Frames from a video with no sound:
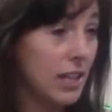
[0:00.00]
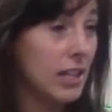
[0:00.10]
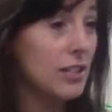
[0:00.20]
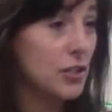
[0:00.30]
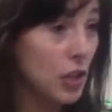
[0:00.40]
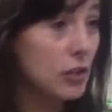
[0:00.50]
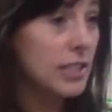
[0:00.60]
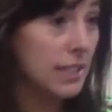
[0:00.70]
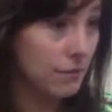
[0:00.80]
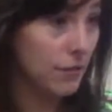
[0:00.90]
the
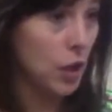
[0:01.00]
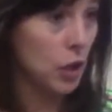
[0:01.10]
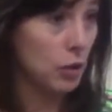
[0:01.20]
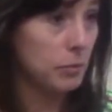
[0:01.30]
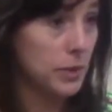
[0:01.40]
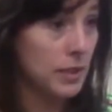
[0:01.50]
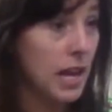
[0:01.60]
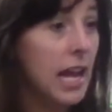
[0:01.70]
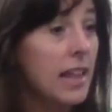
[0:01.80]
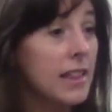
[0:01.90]
consulting firms
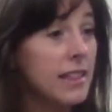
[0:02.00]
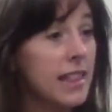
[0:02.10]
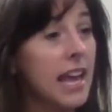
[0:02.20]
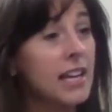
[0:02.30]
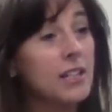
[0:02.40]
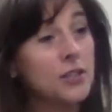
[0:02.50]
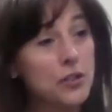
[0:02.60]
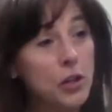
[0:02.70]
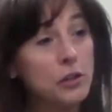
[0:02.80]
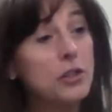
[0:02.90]
that they
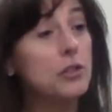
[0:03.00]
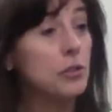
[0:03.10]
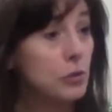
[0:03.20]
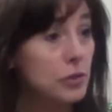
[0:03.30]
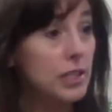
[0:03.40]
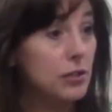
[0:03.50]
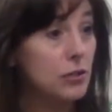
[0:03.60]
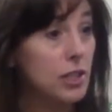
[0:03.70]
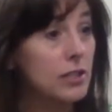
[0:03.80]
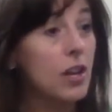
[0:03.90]
consult the school
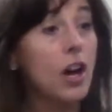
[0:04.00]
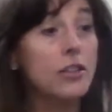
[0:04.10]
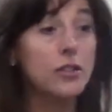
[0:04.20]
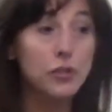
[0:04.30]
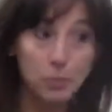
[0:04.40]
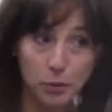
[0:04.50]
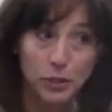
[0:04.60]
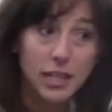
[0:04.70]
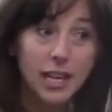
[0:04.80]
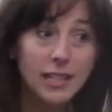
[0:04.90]
districts on the
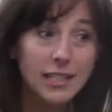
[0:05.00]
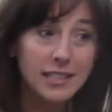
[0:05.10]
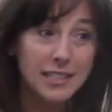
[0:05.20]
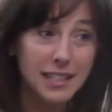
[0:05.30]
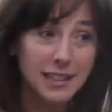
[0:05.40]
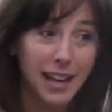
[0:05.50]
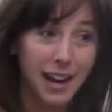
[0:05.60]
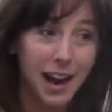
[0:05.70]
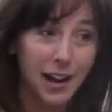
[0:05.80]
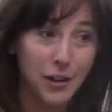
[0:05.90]
superintendents that they
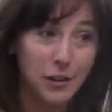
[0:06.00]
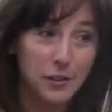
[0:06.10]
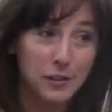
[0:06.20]
hire.